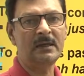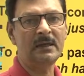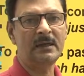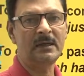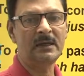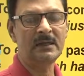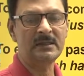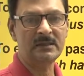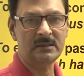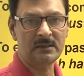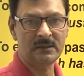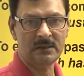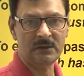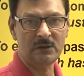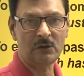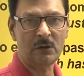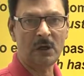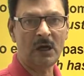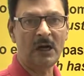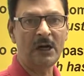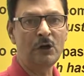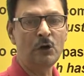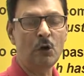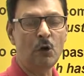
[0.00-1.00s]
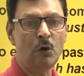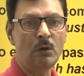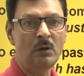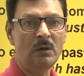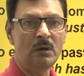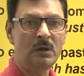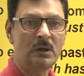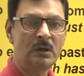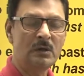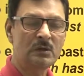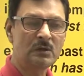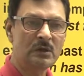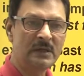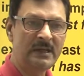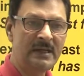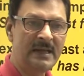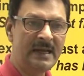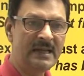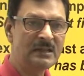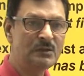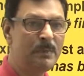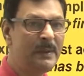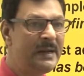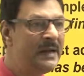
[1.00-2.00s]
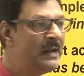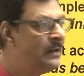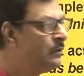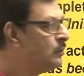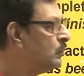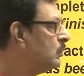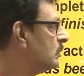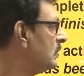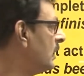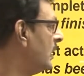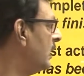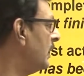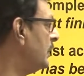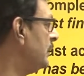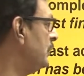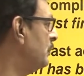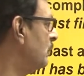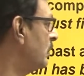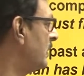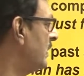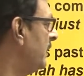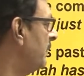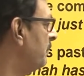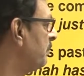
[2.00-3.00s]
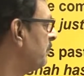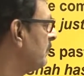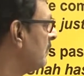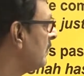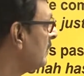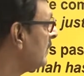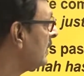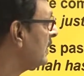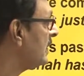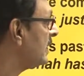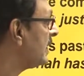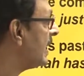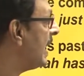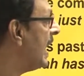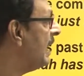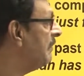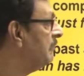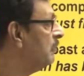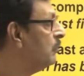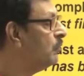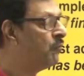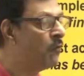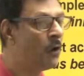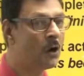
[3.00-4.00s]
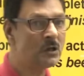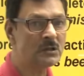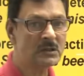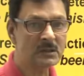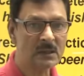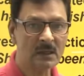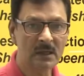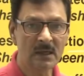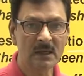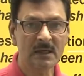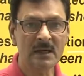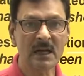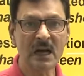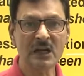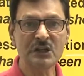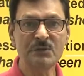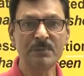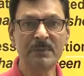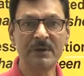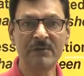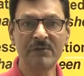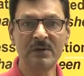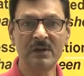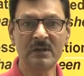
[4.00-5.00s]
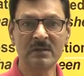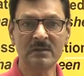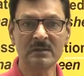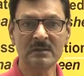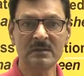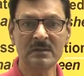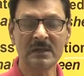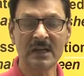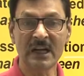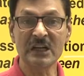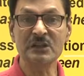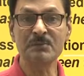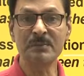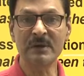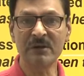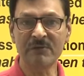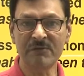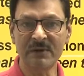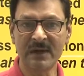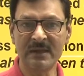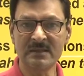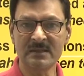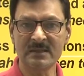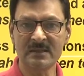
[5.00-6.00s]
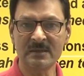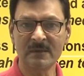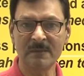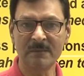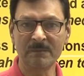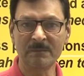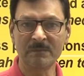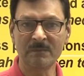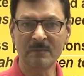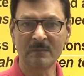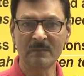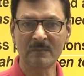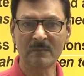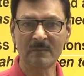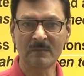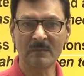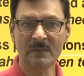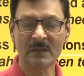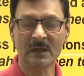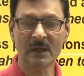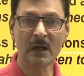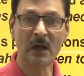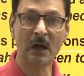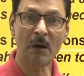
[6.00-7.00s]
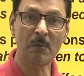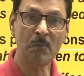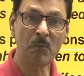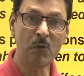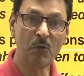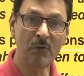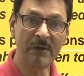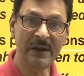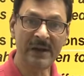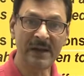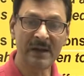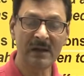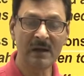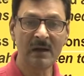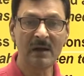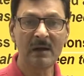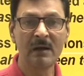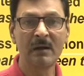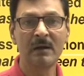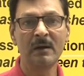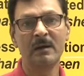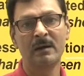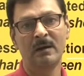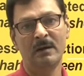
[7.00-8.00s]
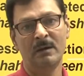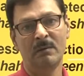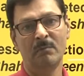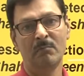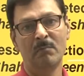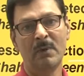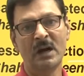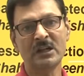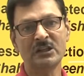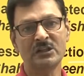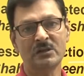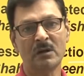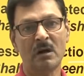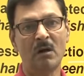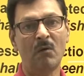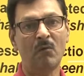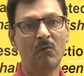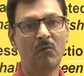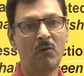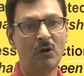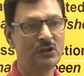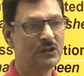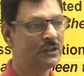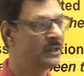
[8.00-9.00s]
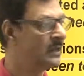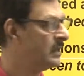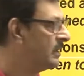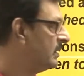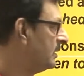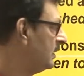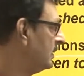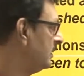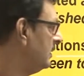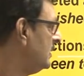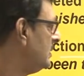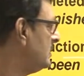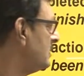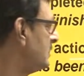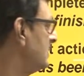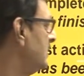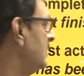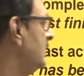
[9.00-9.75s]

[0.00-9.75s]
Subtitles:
It's unknown. So he has been to the UK. Have you watched Kashmir Files? A movie must watching. Yes.